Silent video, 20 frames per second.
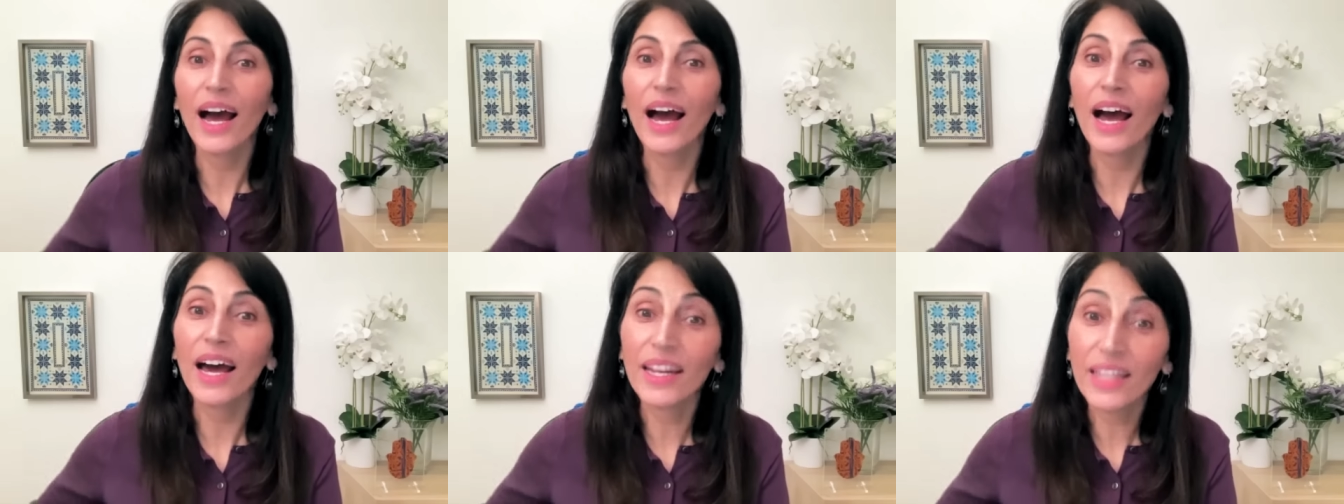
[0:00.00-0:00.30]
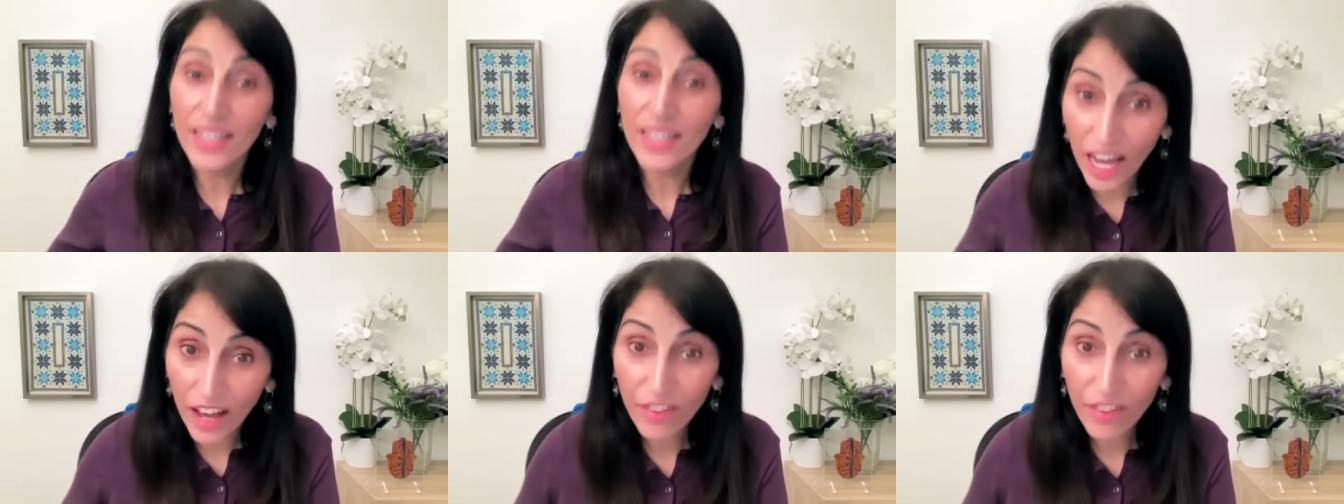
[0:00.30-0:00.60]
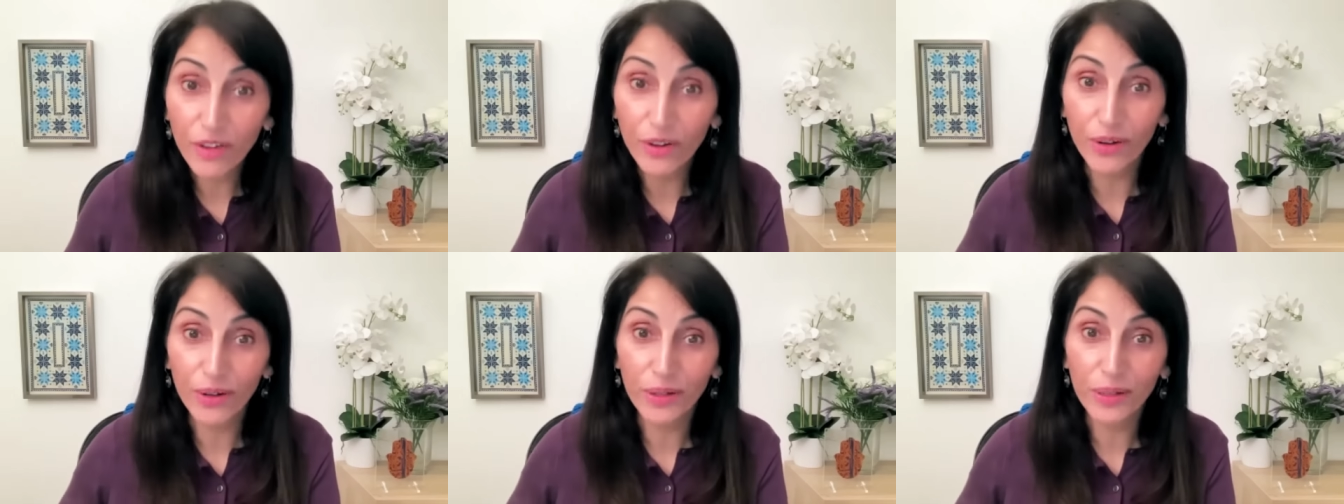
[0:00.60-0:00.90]

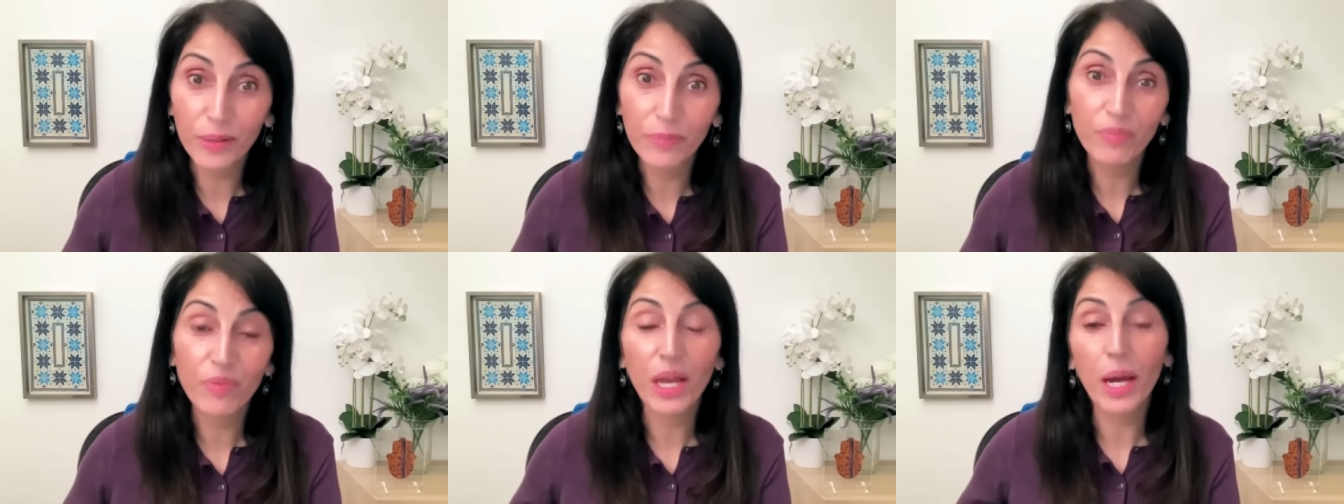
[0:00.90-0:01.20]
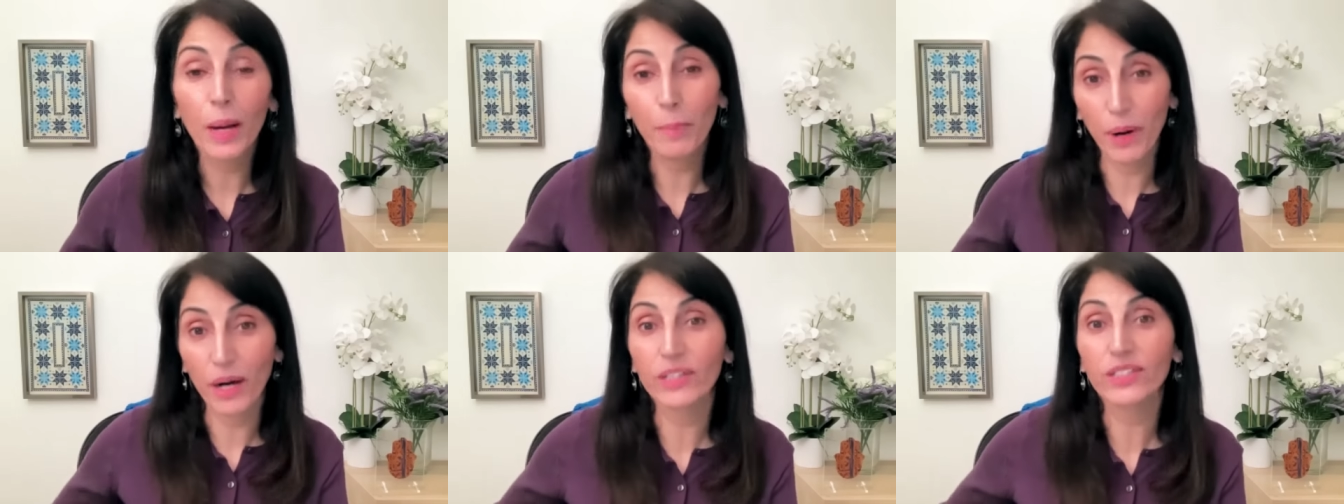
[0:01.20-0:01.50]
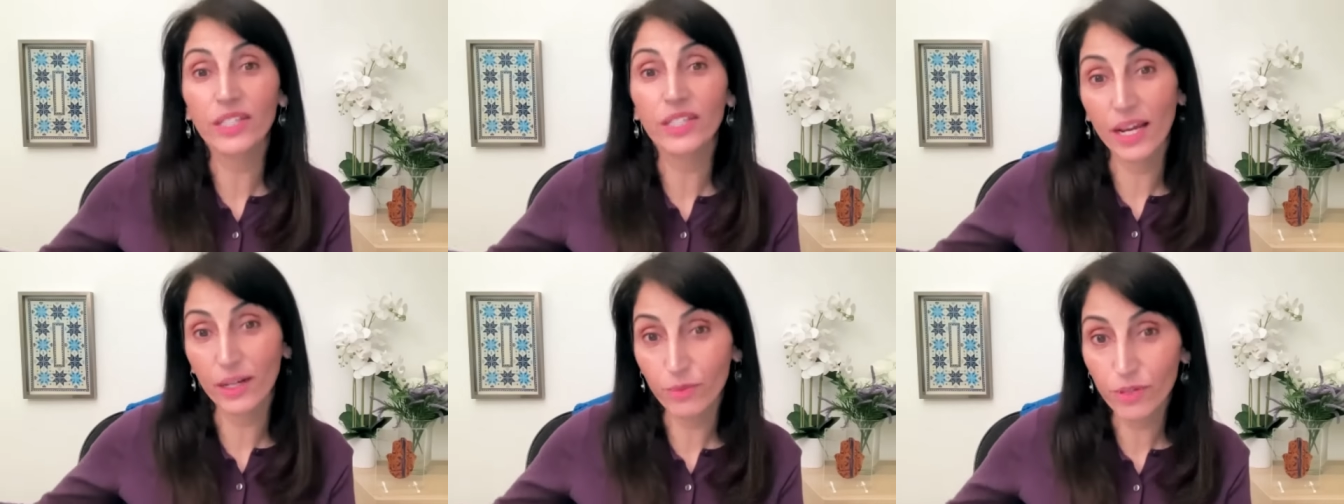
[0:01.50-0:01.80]
another
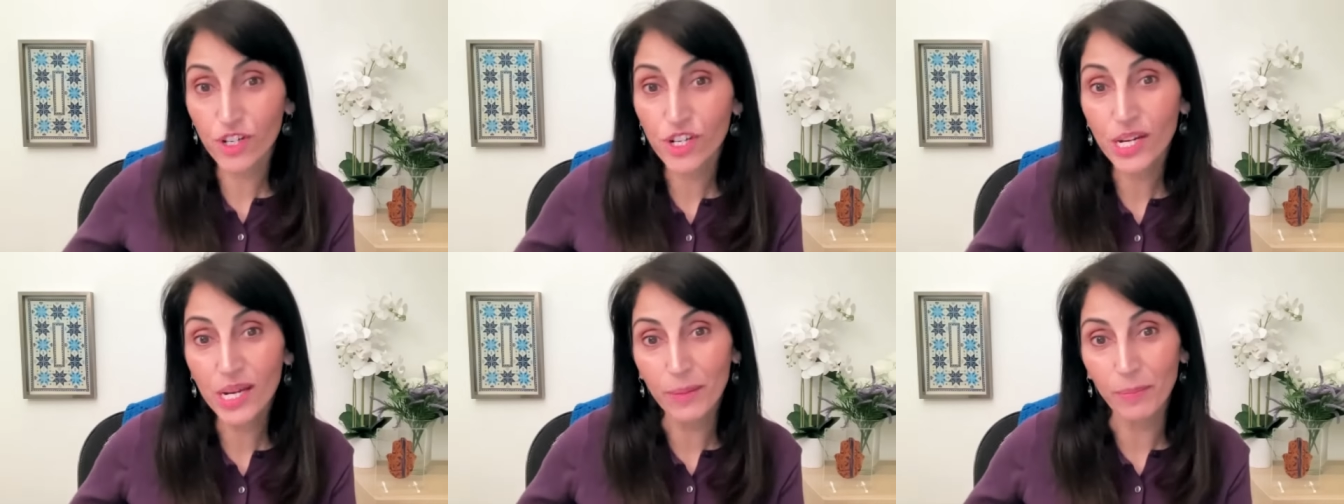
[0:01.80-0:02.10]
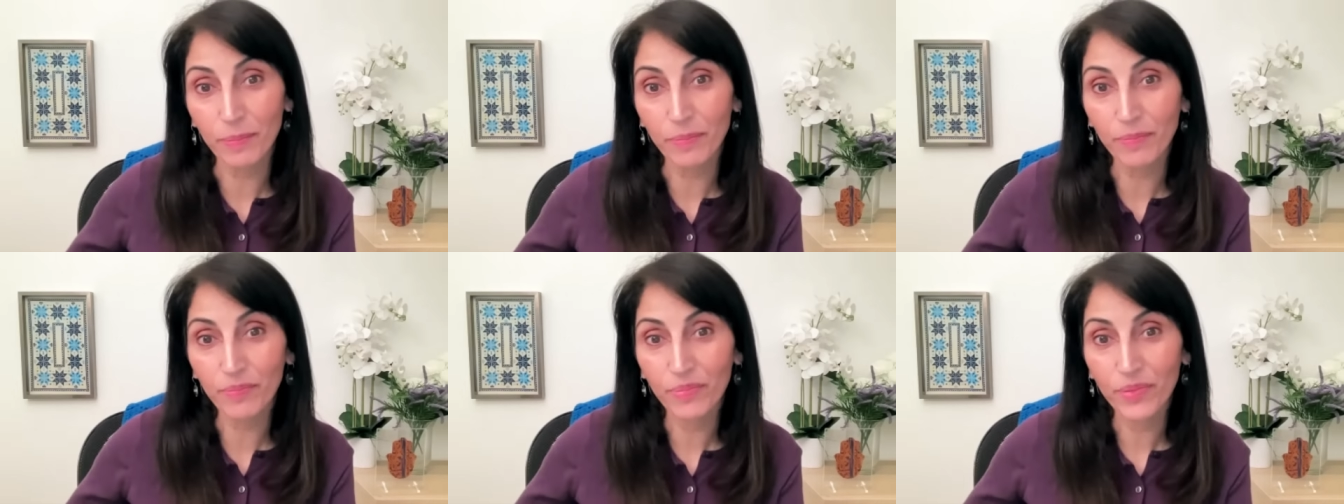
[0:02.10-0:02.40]
apartheid regime,